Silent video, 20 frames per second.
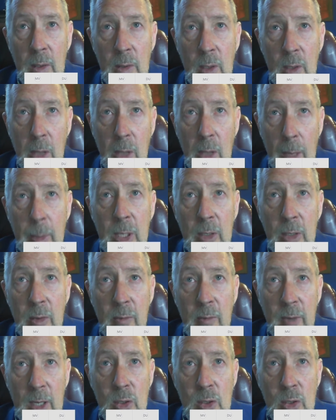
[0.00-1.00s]
climate
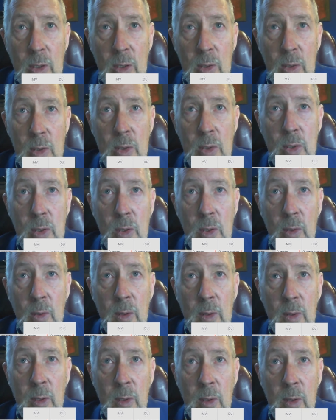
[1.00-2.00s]
interventions
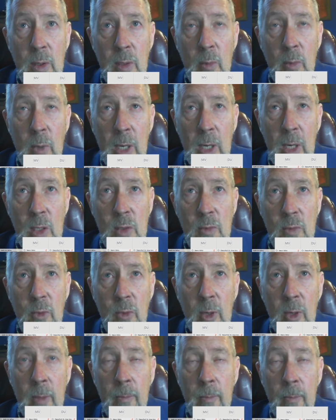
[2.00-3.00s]
that range
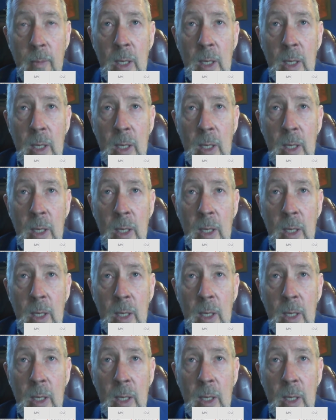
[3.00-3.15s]
from